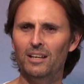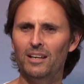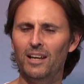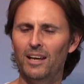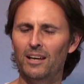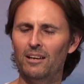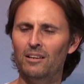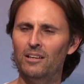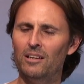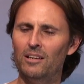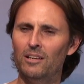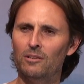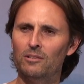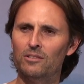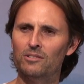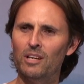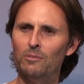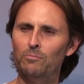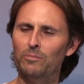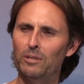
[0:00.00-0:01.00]
Now,
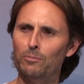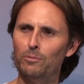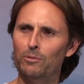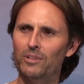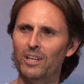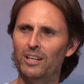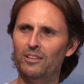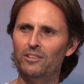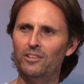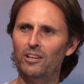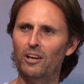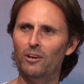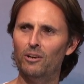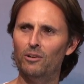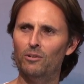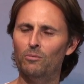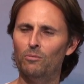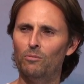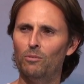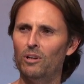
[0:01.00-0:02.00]
some people then
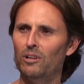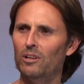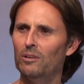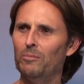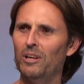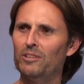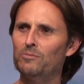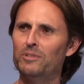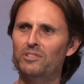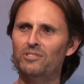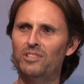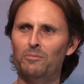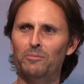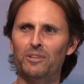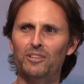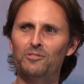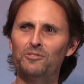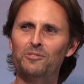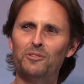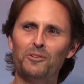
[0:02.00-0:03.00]
go, well, it must be some
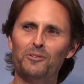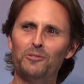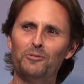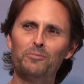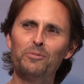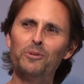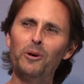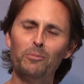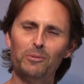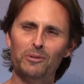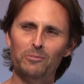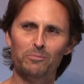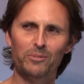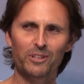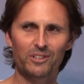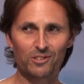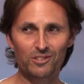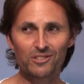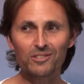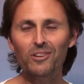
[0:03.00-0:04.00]
external problem,
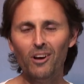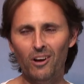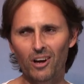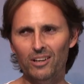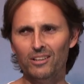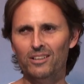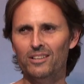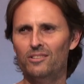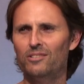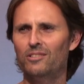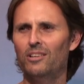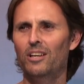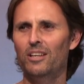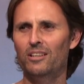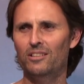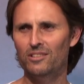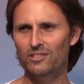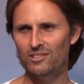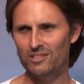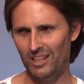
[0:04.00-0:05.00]
but it's not.
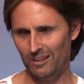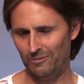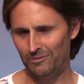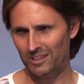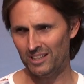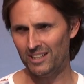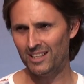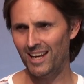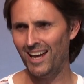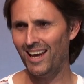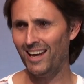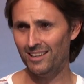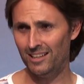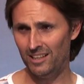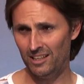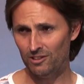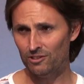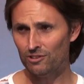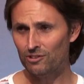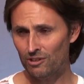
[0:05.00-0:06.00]
It is definitely an
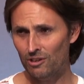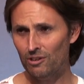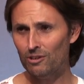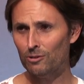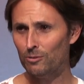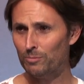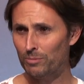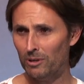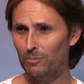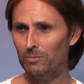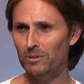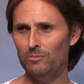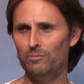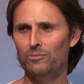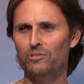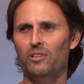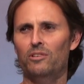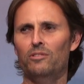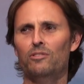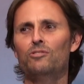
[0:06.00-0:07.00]
internal
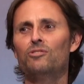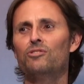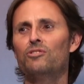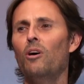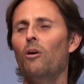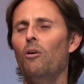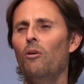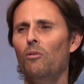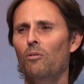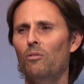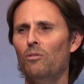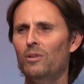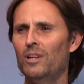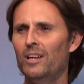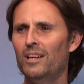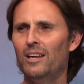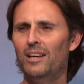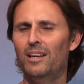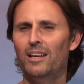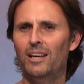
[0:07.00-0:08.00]
problem. So the soul
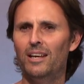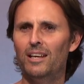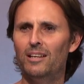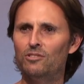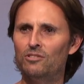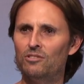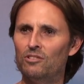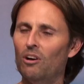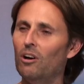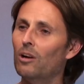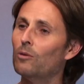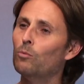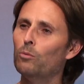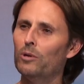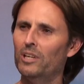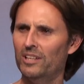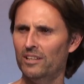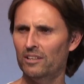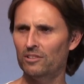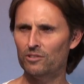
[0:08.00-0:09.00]
is not
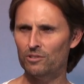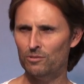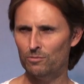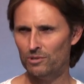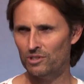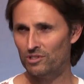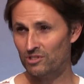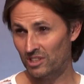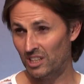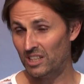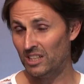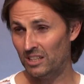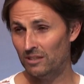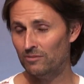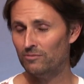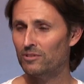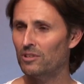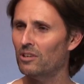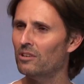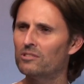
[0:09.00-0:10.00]
willing to
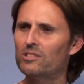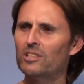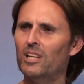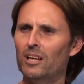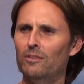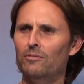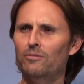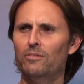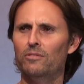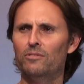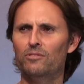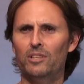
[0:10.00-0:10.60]
receive God's love.